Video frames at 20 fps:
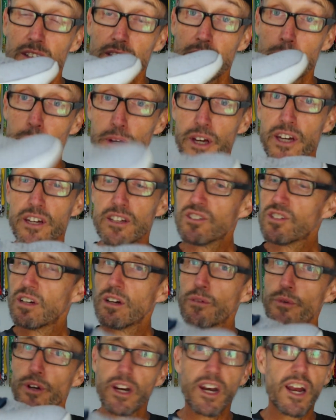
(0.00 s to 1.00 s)
The Beacons,
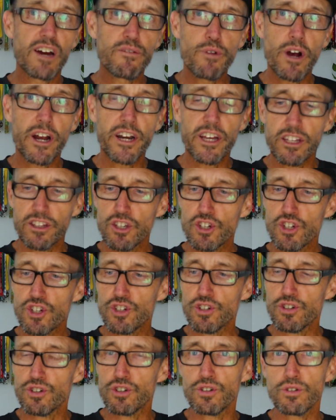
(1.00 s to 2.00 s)
I really love running in this
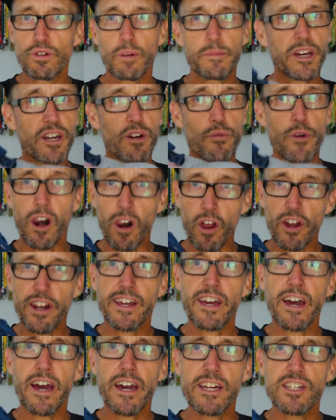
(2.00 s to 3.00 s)
shoe. I'm going to run a lot of
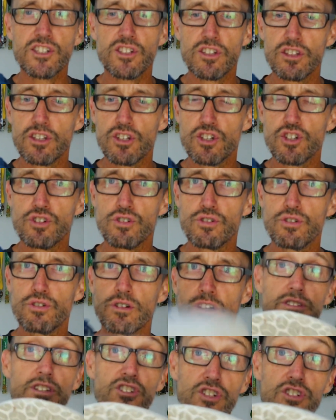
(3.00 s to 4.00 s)
Ks in this
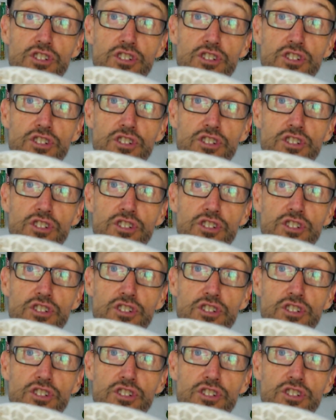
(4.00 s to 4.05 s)
shoe. Let's